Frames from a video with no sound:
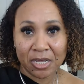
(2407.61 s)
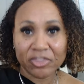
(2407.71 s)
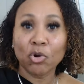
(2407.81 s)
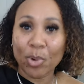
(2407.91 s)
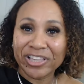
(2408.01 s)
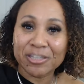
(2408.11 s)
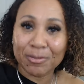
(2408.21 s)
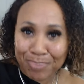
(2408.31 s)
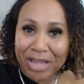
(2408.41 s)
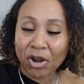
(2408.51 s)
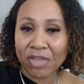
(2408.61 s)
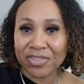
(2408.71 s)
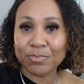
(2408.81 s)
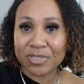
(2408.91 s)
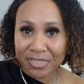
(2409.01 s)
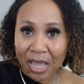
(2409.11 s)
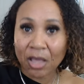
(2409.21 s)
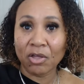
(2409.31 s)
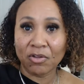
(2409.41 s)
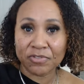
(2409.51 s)
that are willing to bet on
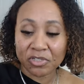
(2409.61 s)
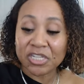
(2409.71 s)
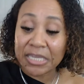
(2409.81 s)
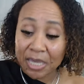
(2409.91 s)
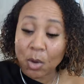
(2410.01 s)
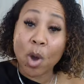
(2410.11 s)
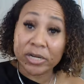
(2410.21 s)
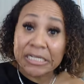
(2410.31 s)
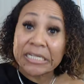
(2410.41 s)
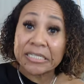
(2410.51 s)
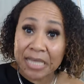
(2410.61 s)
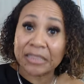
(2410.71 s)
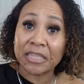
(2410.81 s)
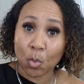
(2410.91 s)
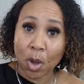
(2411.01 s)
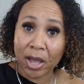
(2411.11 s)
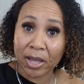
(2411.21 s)
themselves to get what it is that they want.